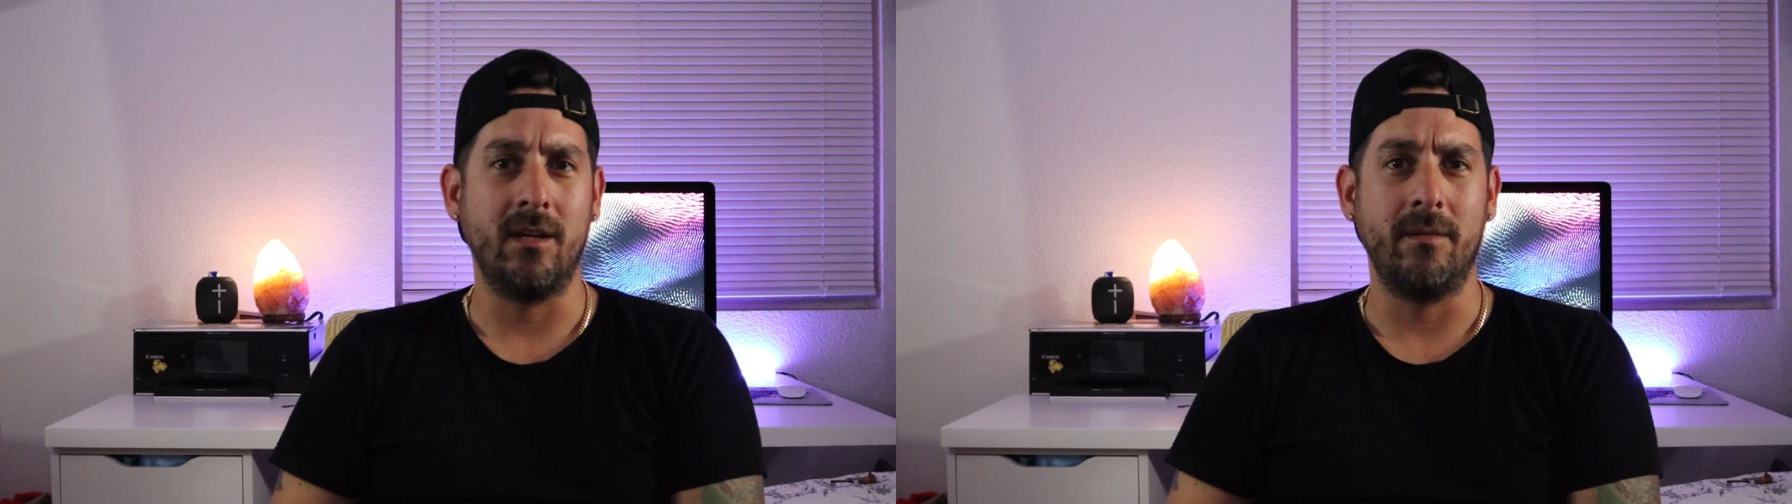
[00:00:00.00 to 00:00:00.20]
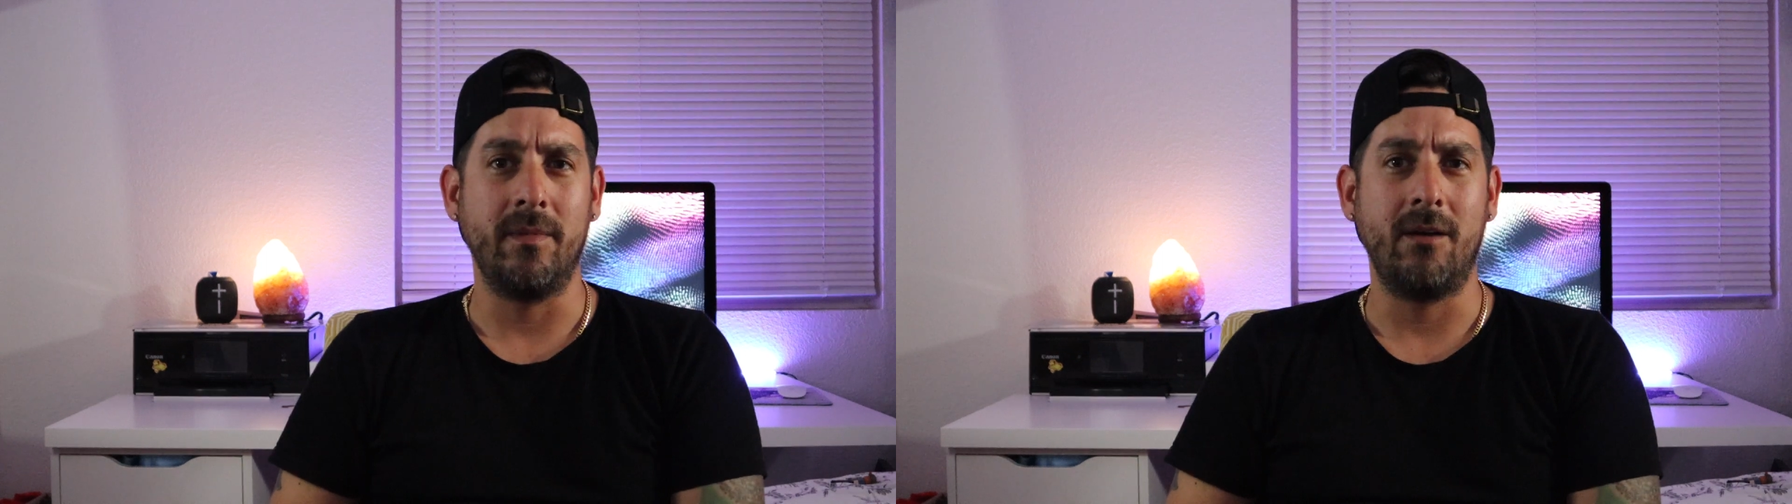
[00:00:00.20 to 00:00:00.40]

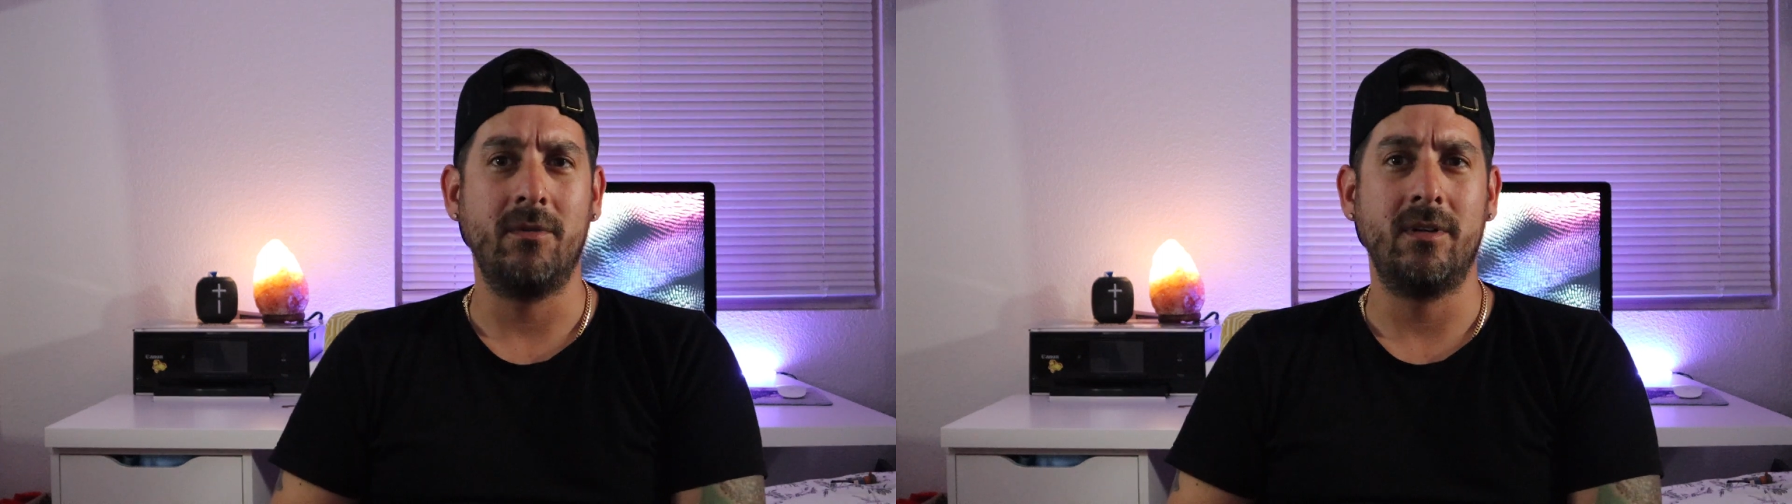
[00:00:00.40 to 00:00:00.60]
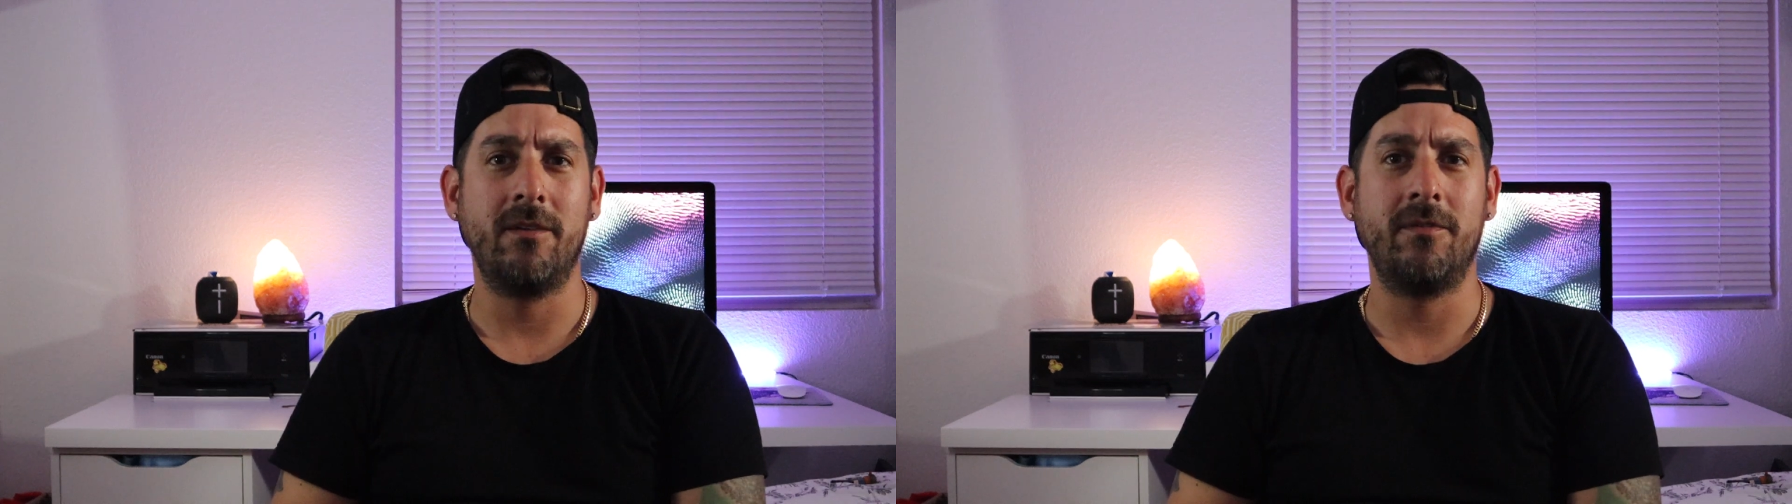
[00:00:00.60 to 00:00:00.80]
I
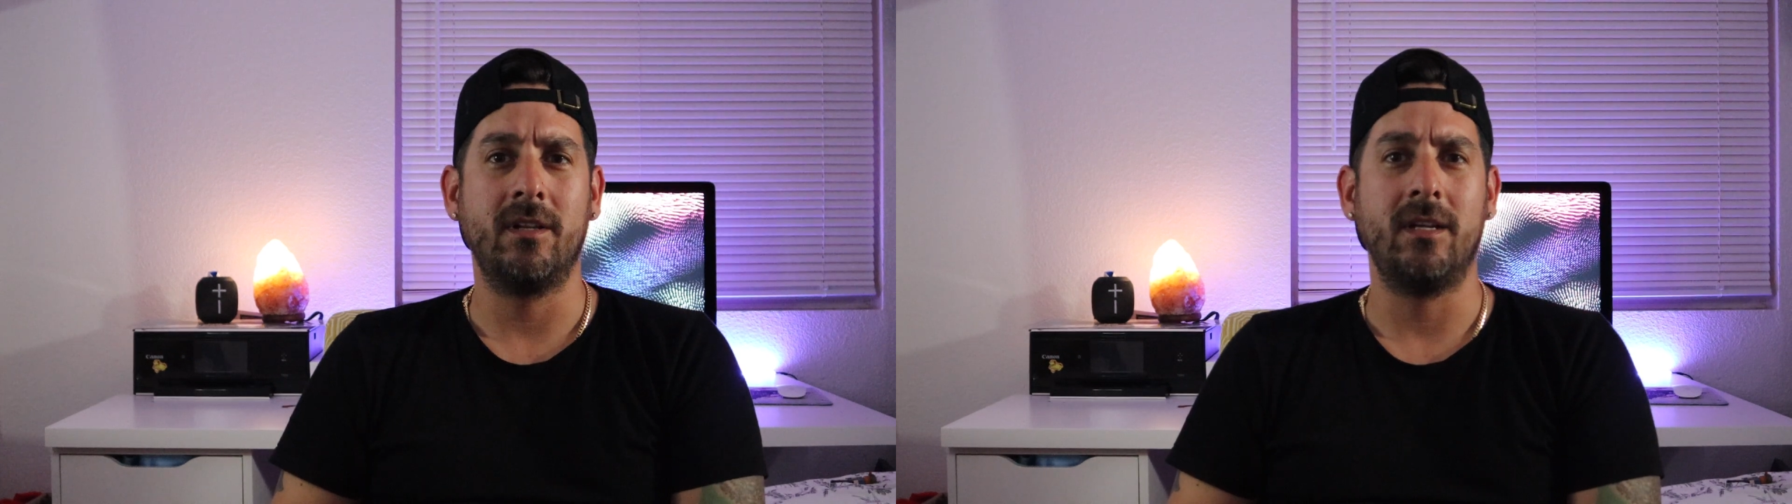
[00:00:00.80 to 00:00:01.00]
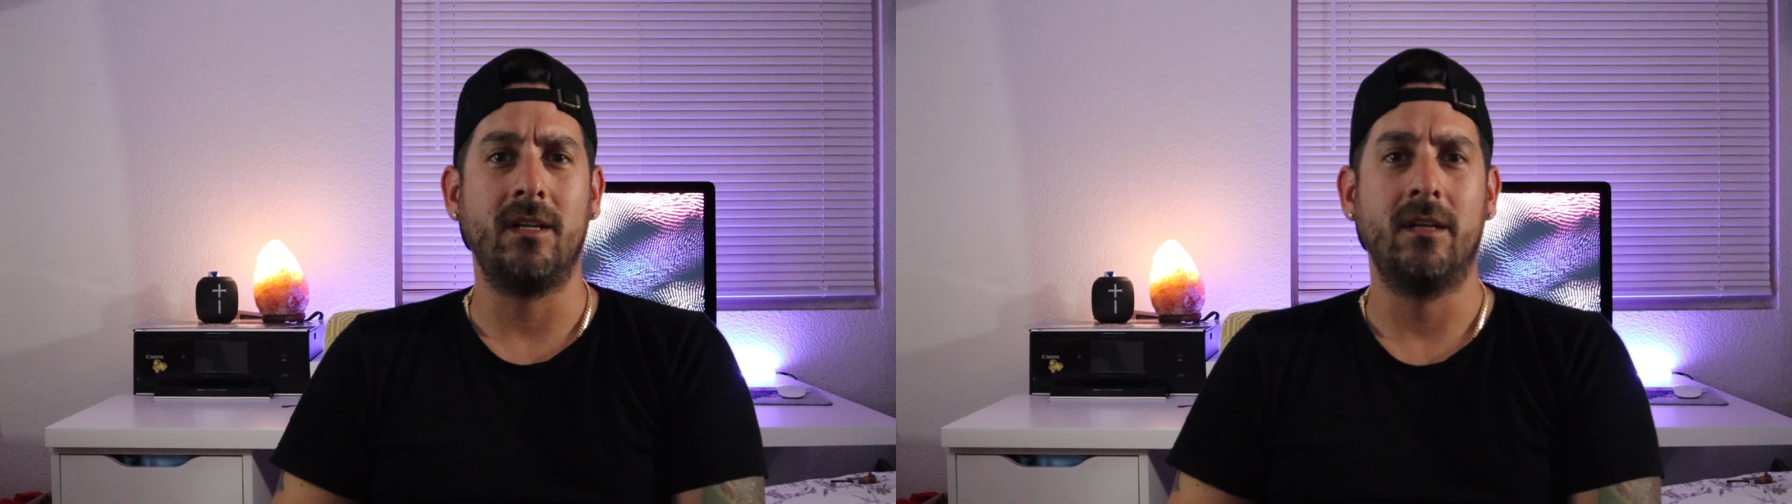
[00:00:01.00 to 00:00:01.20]
would
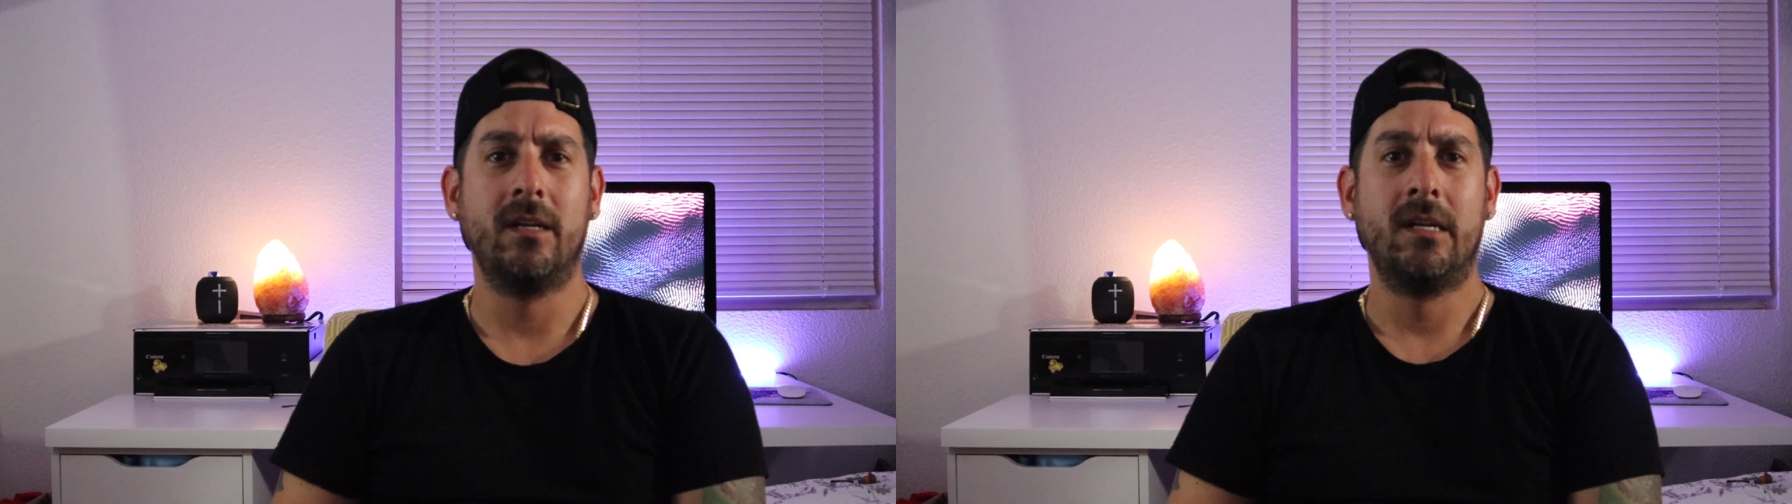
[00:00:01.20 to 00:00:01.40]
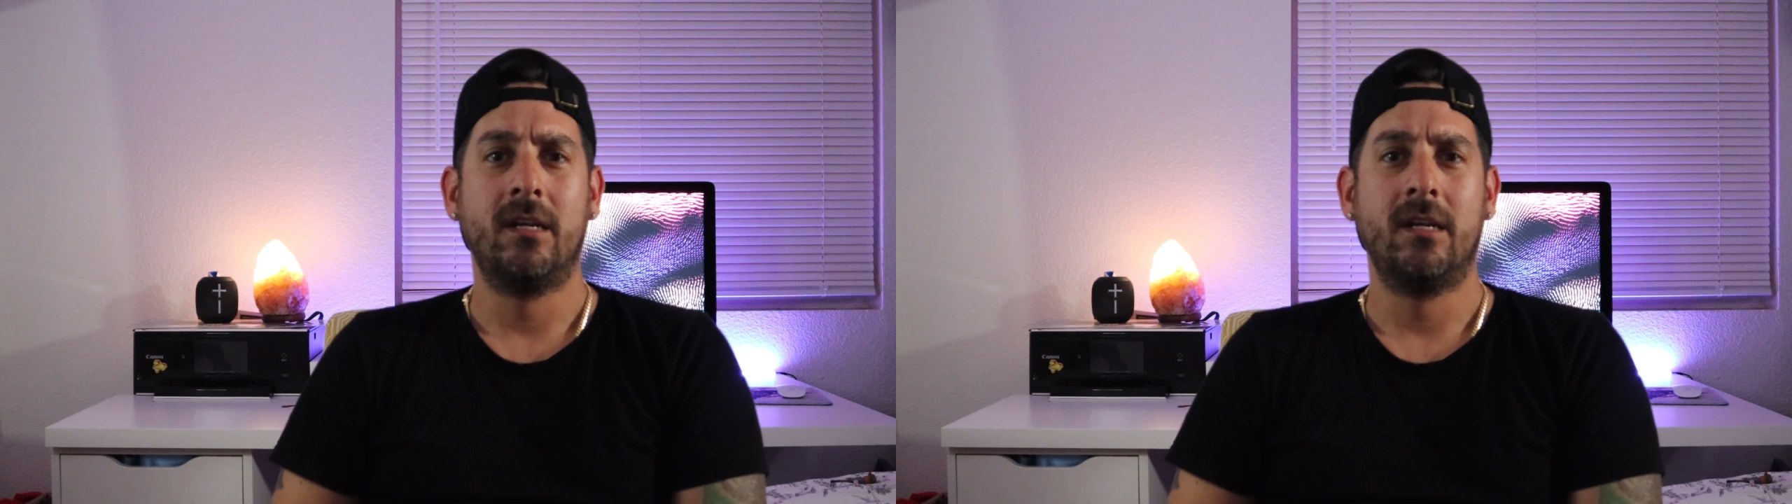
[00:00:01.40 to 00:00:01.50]
definitely